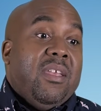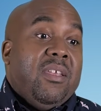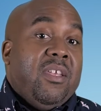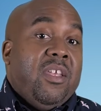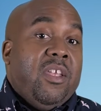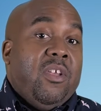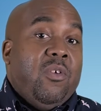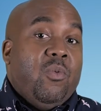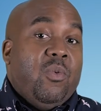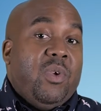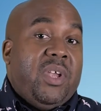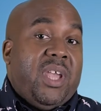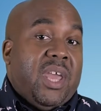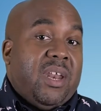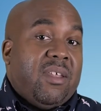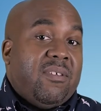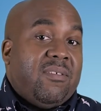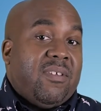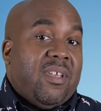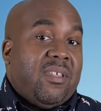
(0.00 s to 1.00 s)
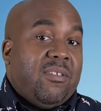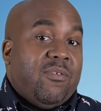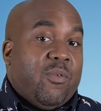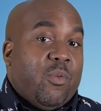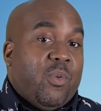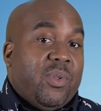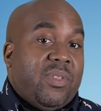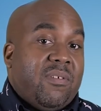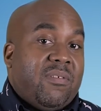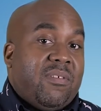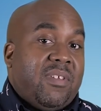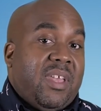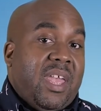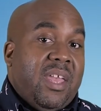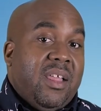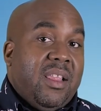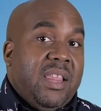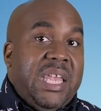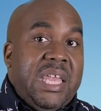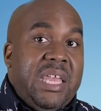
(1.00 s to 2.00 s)
you get a sense for what the
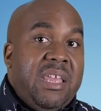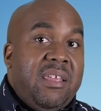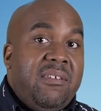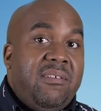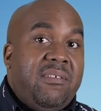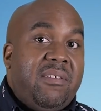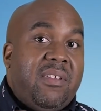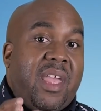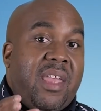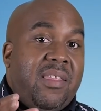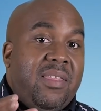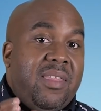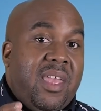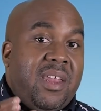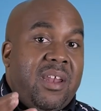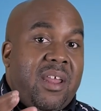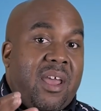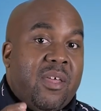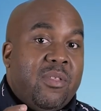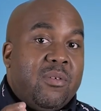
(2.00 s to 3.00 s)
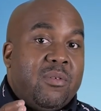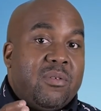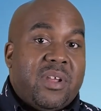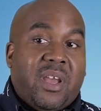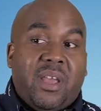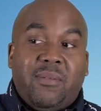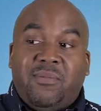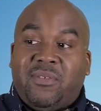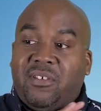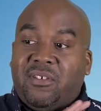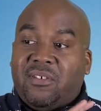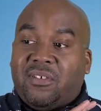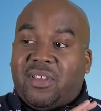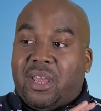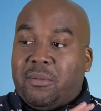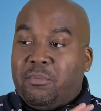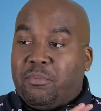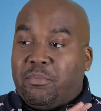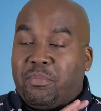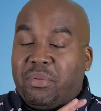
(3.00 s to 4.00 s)
scale is, and then other times they just
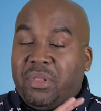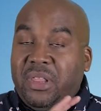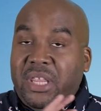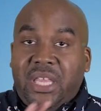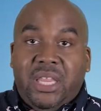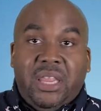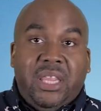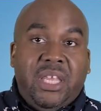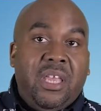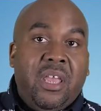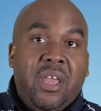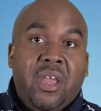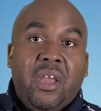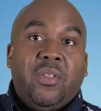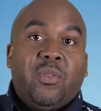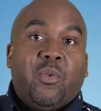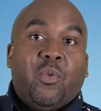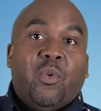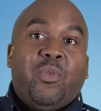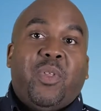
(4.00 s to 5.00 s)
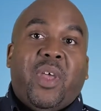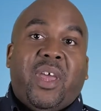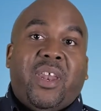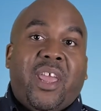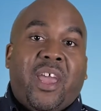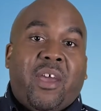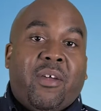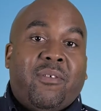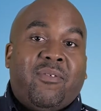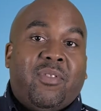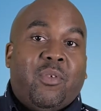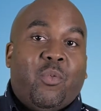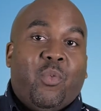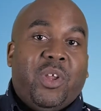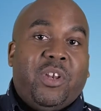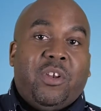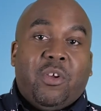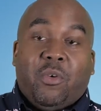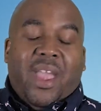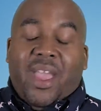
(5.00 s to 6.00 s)
completely threw that out of the
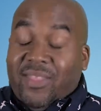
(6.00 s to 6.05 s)
window.